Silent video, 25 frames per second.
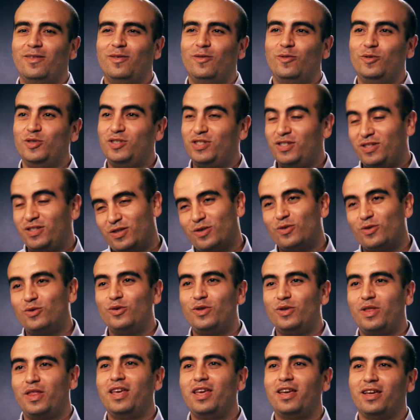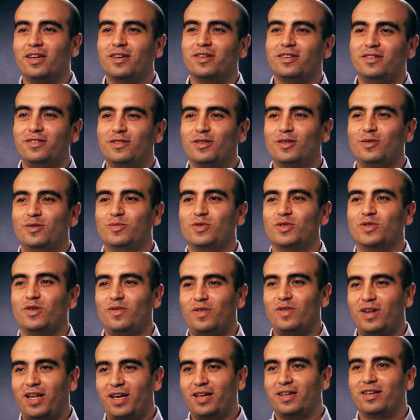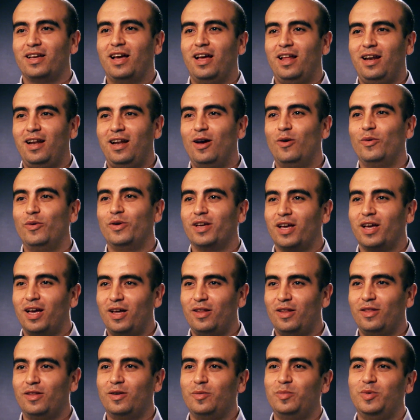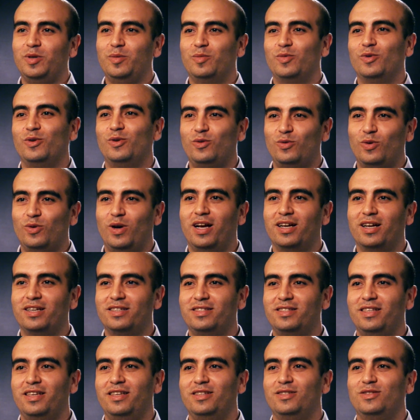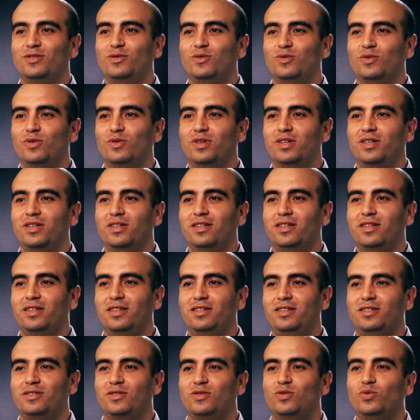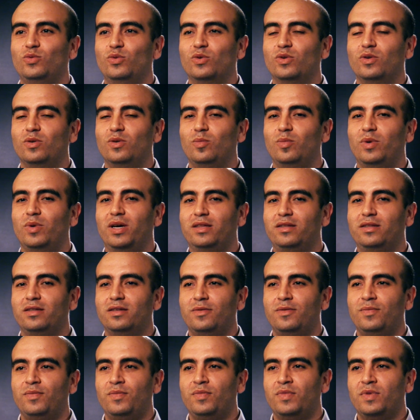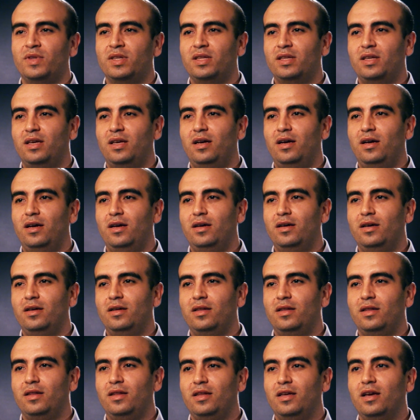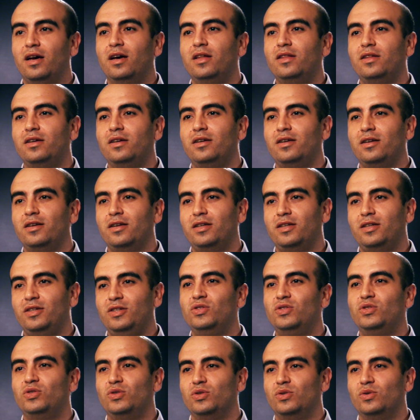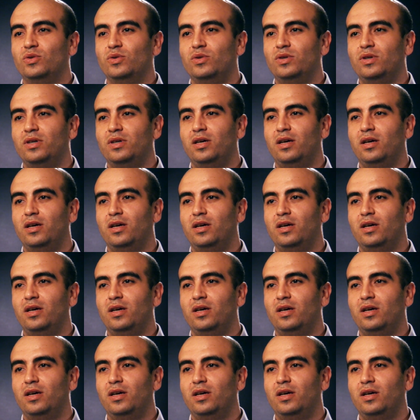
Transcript: which is a good thing in terms of like allowing other people to access to this tool. But the other issue